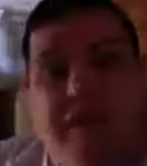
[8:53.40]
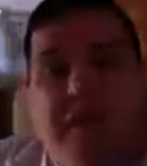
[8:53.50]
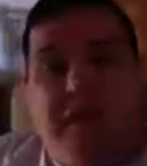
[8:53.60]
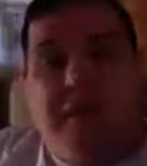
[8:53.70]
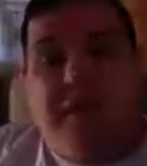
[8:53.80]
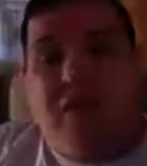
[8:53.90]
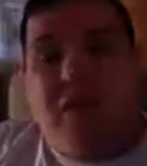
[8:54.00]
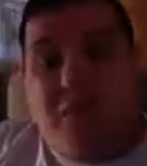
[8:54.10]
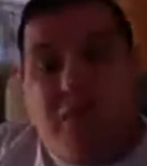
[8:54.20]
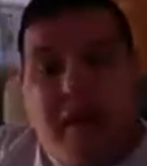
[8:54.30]
because with
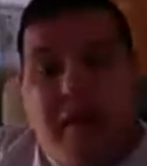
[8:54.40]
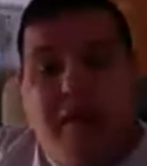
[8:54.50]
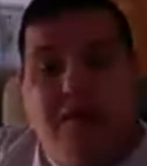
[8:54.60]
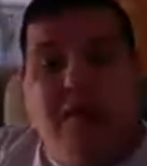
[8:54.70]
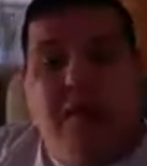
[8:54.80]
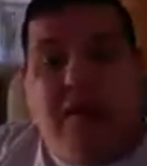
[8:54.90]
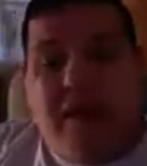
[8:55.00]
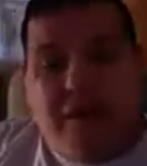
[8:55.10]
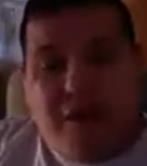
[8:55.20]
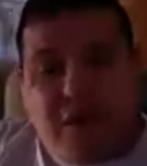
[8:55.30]
your prayers
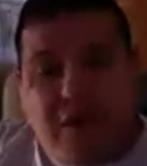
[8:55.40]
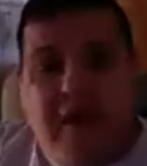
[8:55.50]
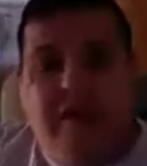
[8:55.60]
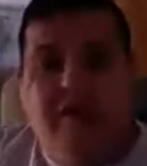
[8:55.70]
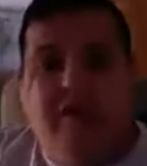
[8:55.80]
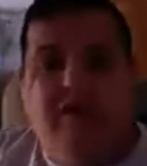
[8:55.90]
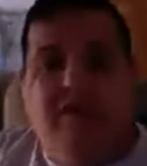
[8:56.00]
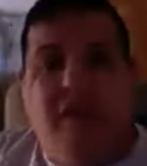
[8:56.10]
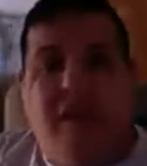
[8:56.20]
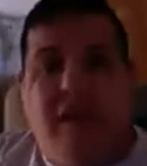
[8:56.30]
and your
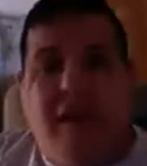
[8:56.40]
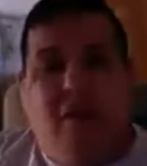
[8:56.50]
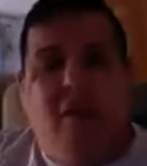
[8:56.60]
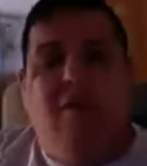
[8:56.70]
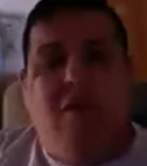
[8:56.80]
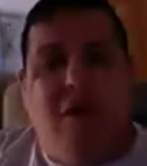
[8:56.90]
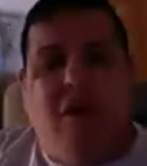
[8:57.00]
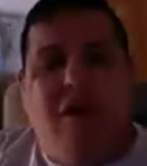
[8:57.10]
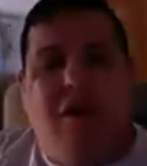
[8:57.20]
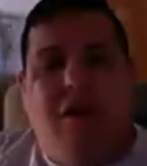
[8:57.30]
donations and
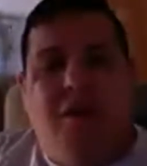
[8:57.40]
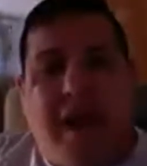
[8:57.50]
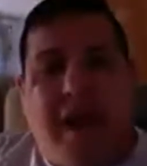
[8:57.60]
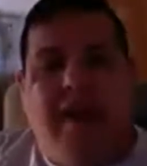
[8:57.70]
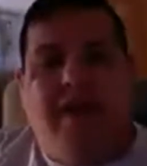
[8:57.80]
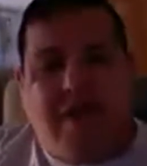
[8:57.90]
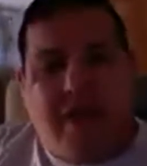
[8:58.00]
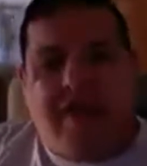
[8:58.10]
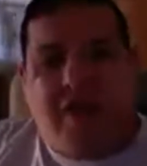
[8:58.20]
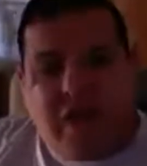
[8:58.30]
overall packaged
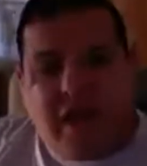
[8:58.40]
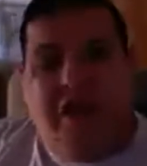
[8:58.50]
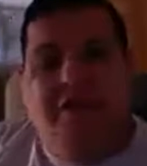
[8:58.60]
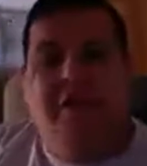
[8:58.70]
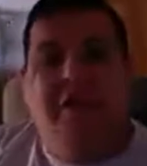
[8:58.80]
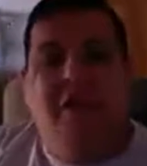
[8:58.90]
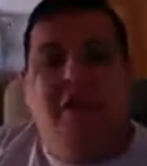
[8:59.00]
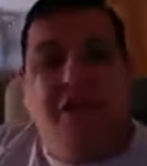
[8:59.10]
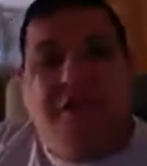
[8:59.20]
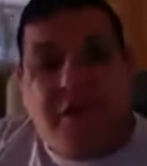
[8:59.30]
in your love
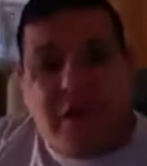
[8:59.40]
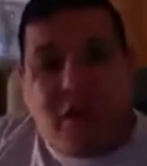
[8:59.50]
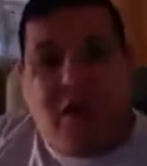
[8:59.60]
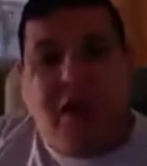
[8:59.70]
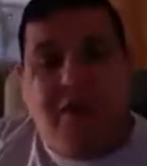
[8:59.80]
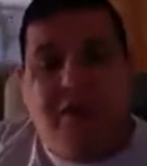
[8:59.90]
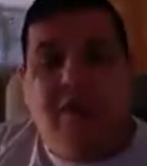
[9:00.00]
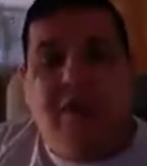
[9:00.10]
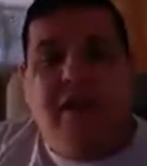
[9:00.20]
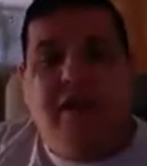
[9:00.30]
for your
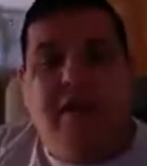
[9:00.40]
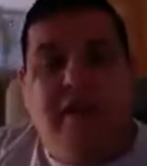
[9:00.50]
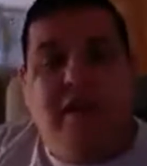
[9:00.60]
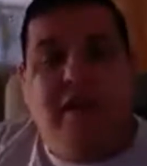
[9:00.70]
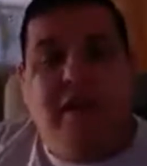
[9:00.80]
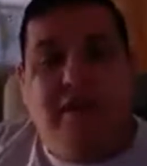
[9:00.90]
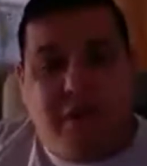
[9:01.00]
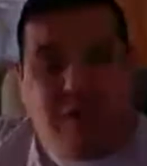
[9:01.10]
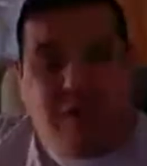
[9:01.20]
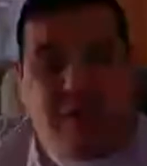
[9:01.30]
community, for
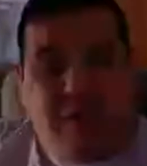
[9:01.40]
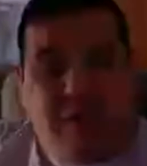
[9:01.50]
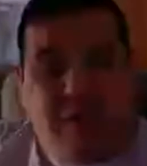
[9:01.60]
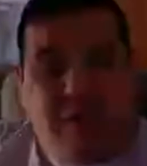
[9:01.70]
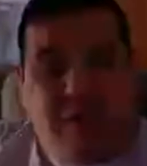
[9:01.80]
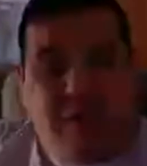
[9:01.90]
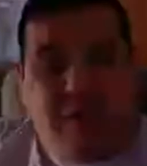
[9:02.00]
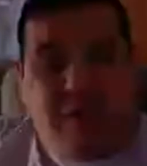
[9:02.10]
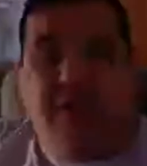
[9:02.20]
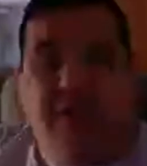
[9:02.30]
your faith
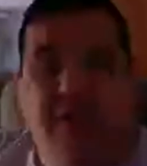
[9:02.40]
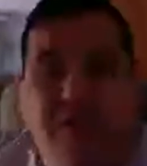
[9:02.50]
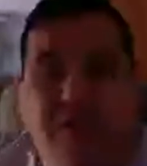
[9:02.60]
community, you